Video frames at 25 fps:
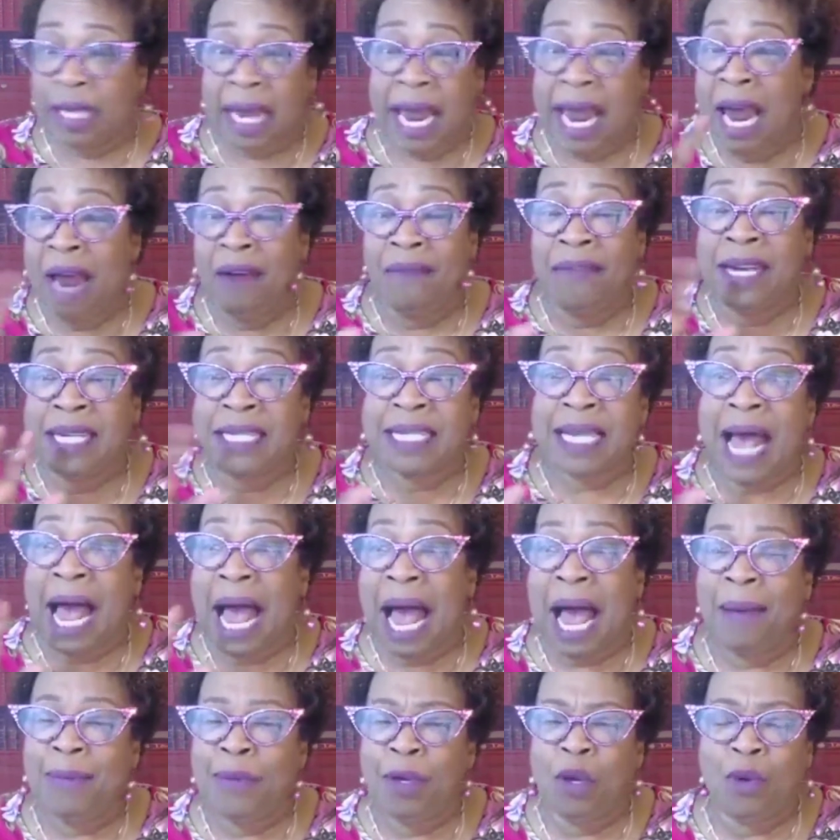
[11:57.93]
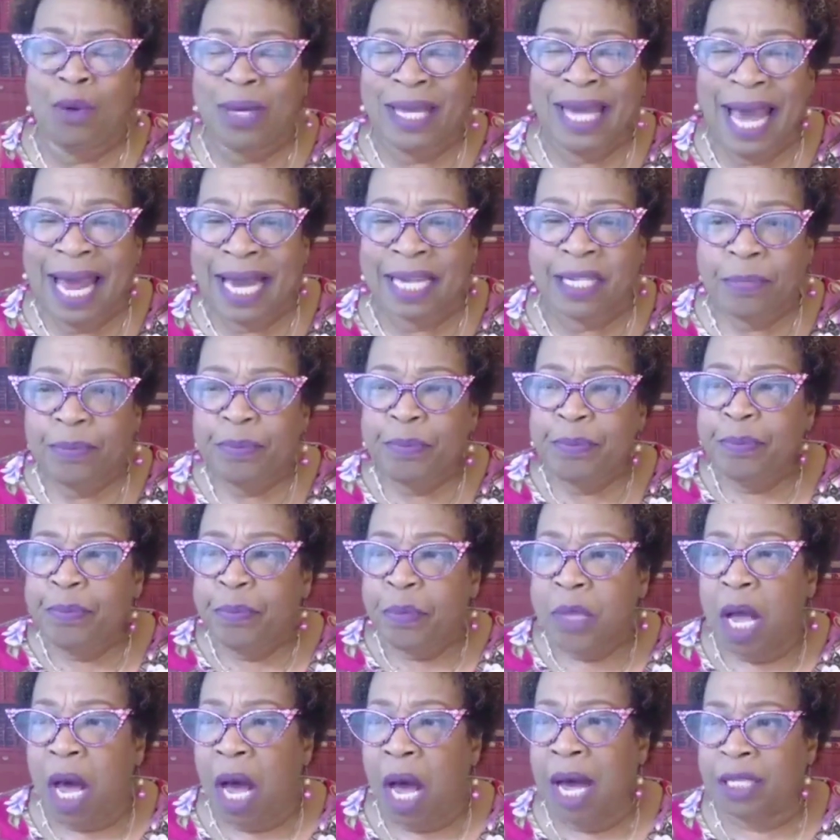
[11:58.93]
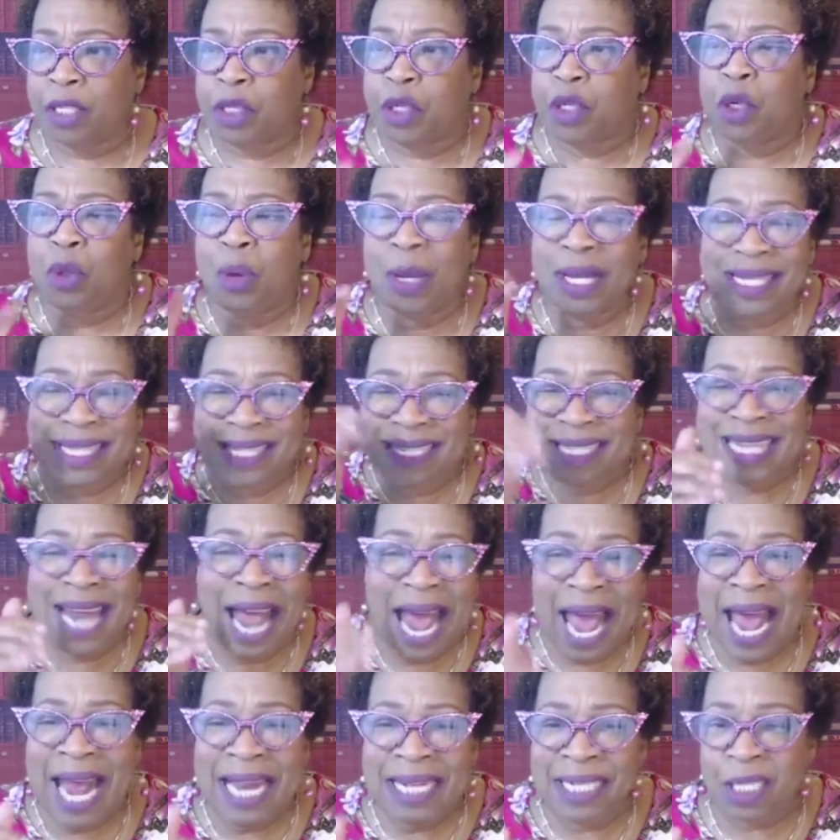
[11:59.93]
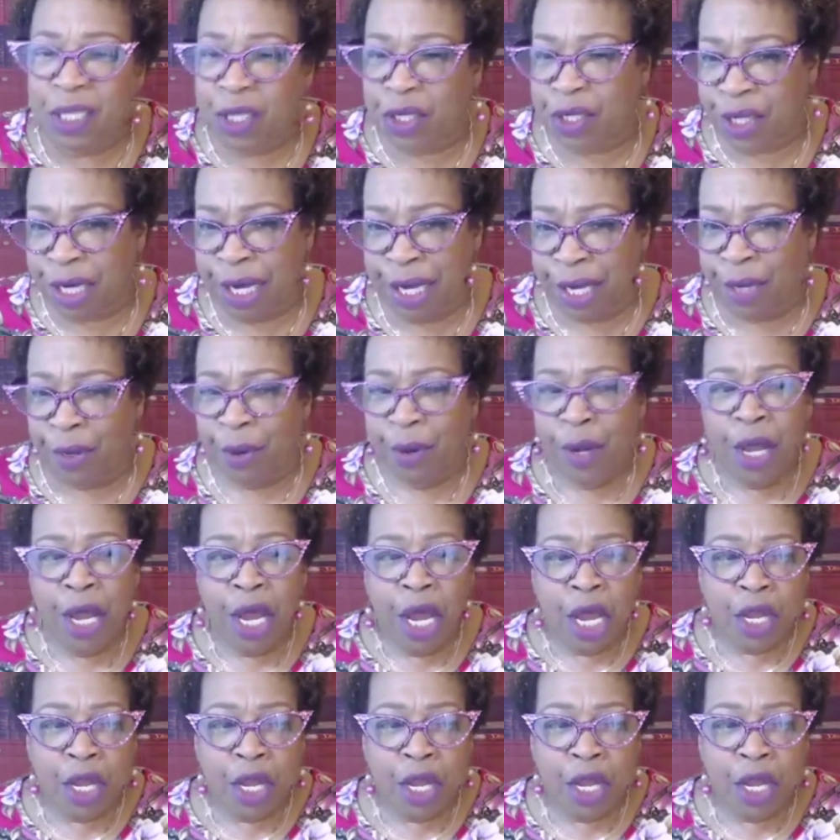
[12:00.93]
every time you get to a standstill,